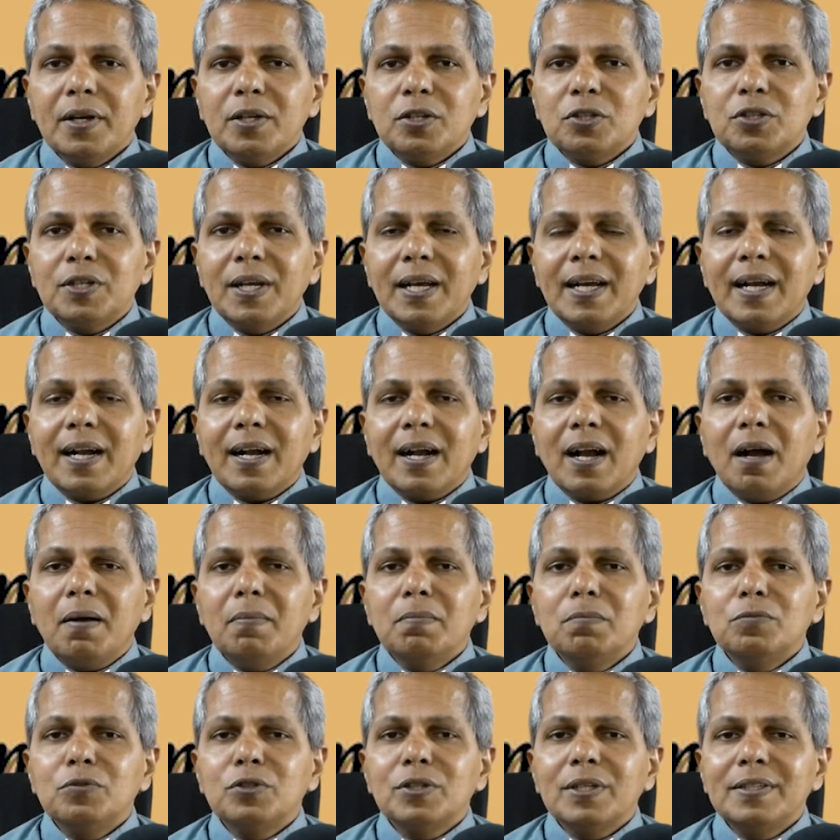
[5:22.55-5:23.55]
she
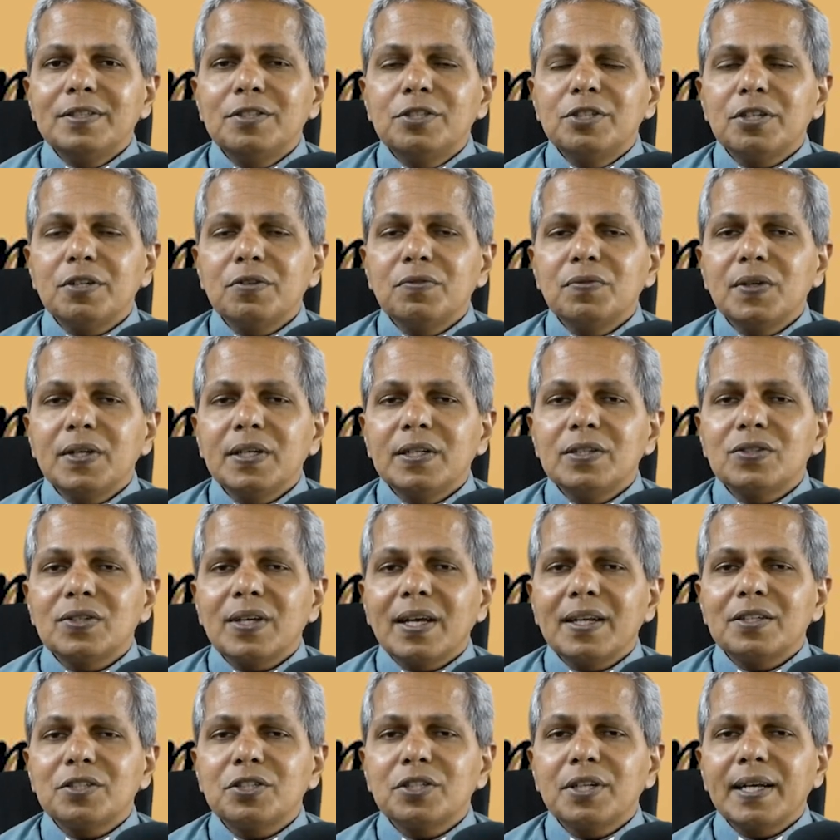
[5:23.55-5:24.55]
comes, intervenes,
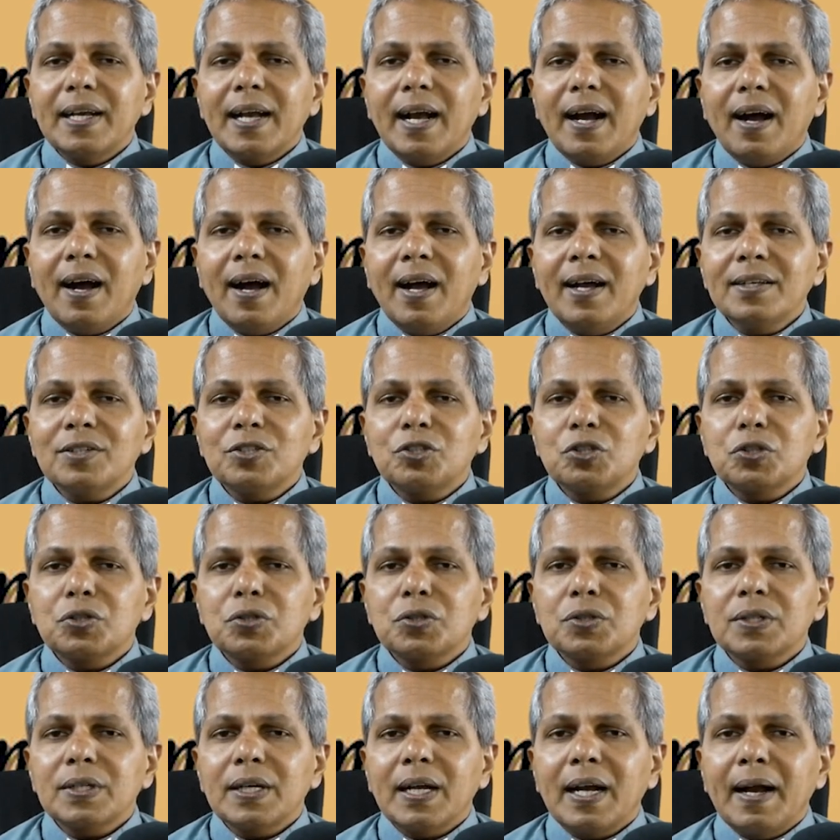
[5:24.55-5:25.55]
and she
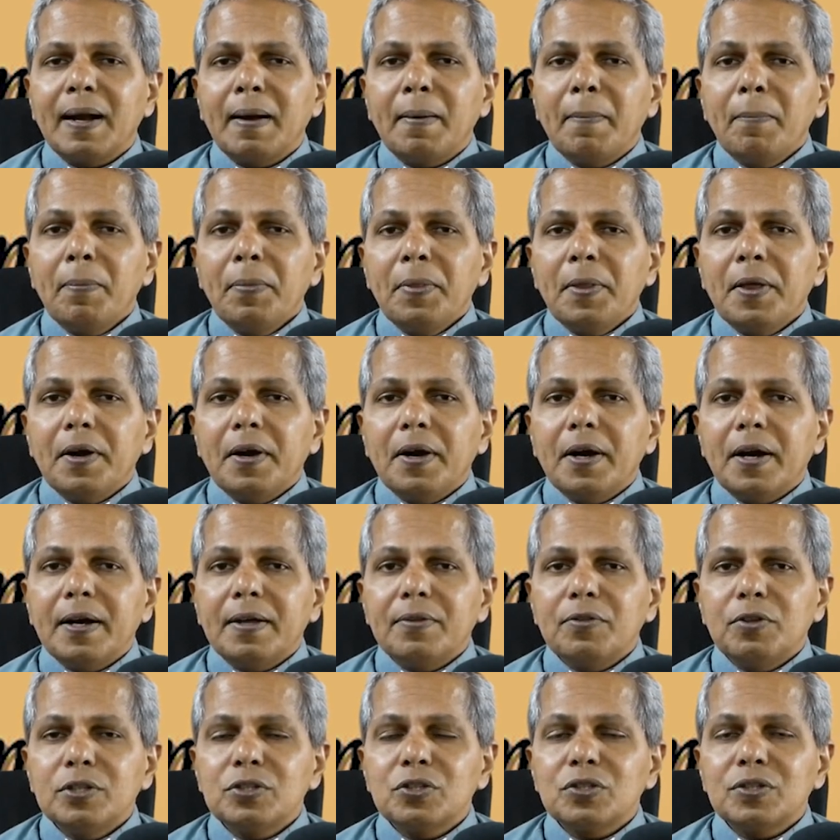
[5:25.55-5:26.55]
asks
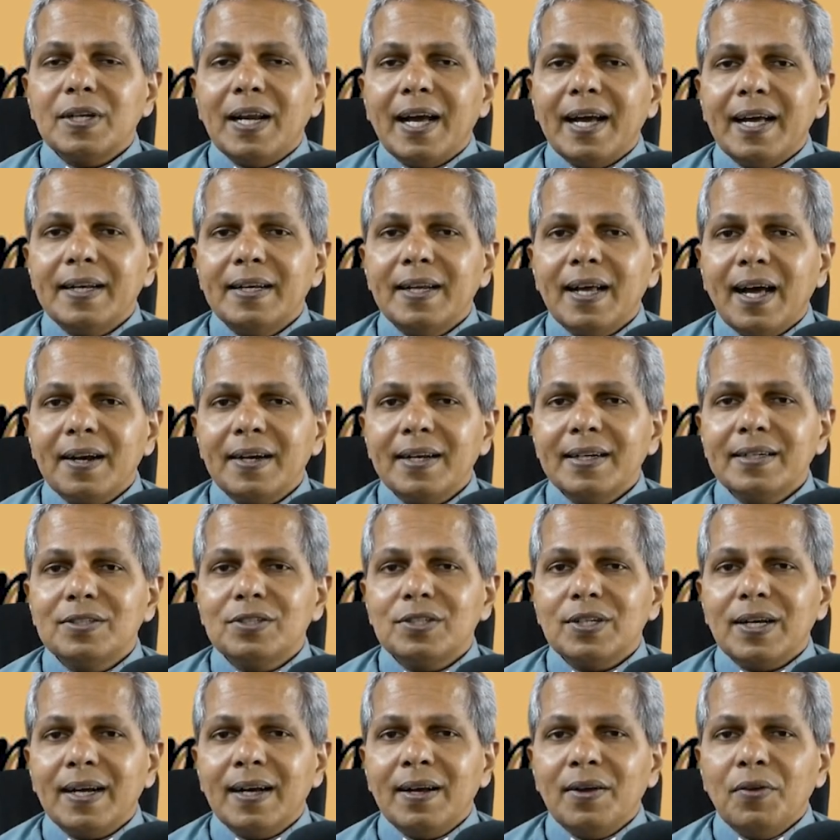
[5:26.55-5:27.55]
this
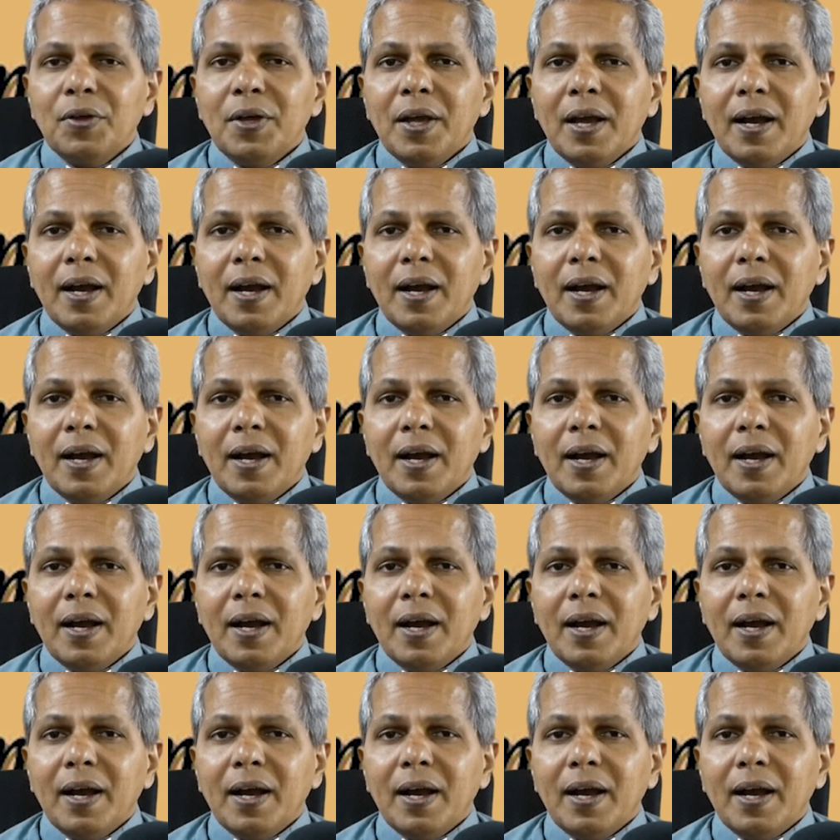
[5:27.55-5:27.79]
narrator